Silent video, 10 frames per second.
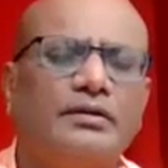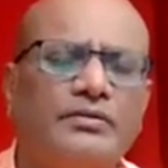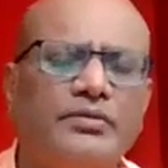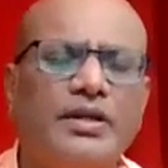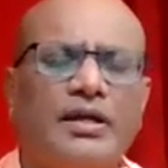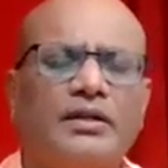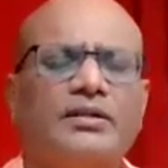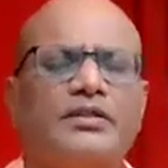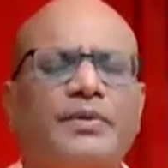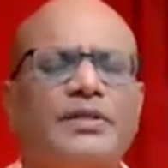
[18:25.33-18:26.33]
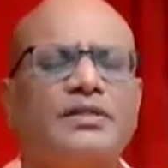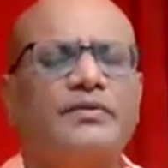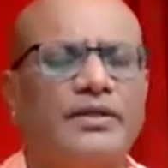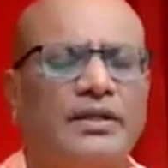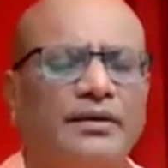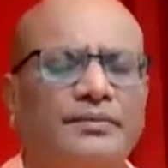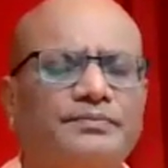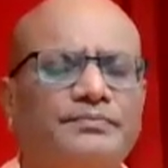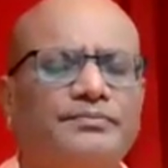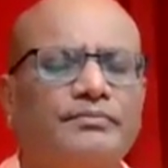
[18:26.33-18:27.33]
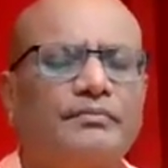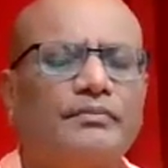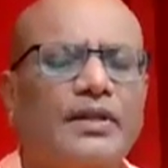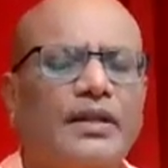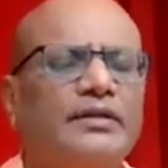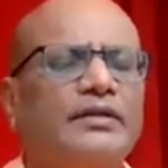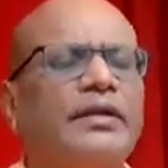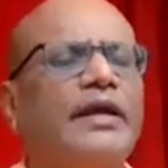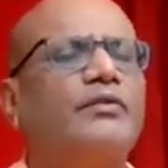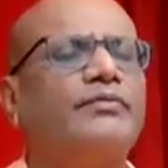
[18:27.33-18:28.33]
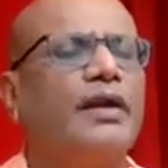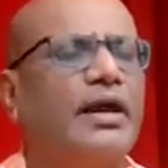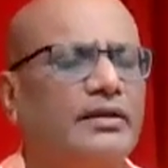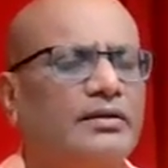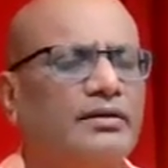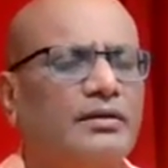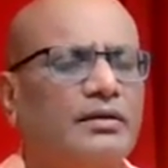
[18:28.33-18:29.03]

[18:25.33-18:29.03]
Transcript: tree, under this Panchavati, in the dead of night.